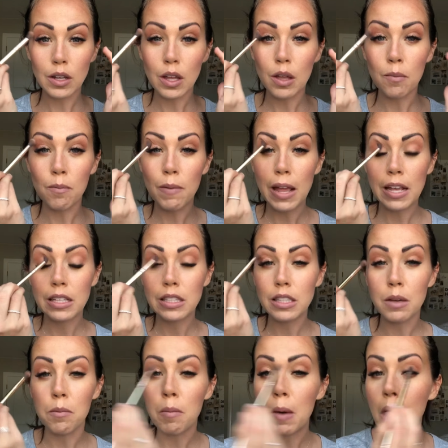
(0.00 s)
It makes
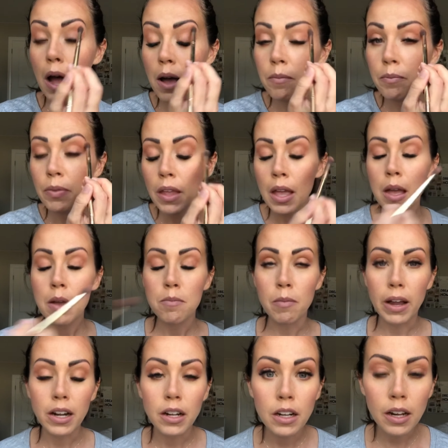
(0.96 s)
them pop.
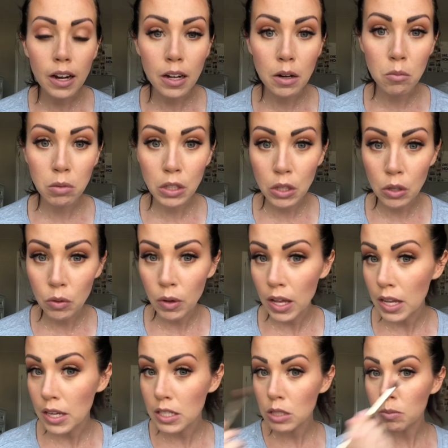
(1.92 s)
Mine are kind of
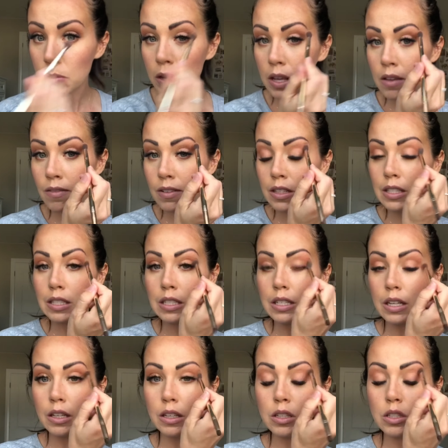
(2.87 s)
bluish, but even
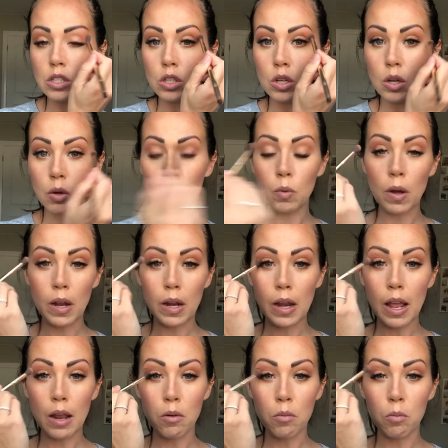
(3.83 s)
still, it's a good one.
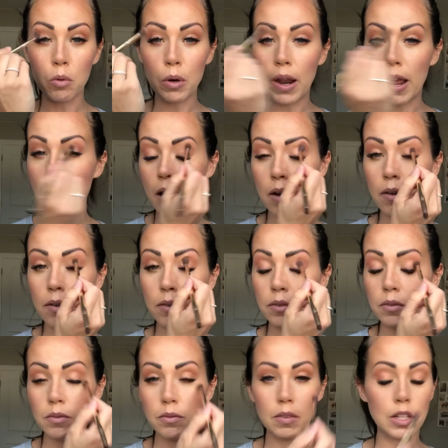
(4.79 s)
And
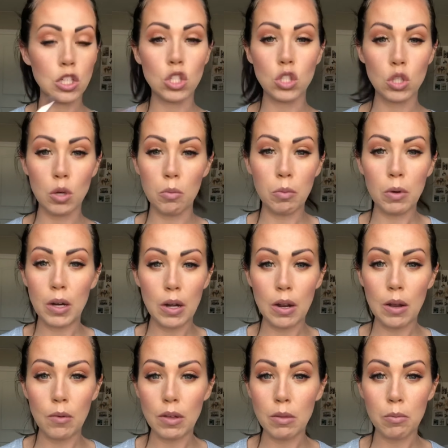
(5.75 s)
brown, it's so
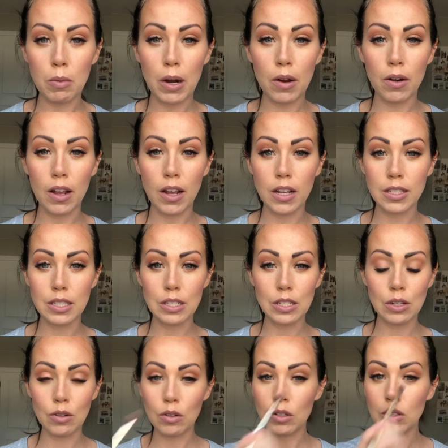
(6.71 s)
pretty with brown eyes
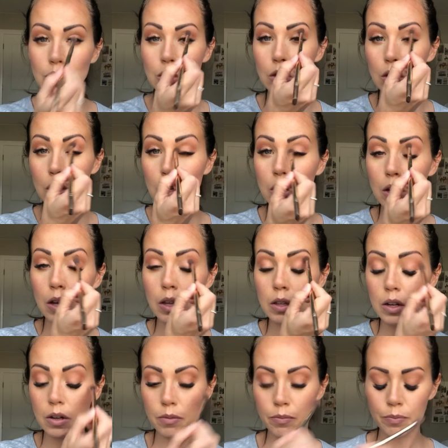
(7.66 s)
too. It's a good color.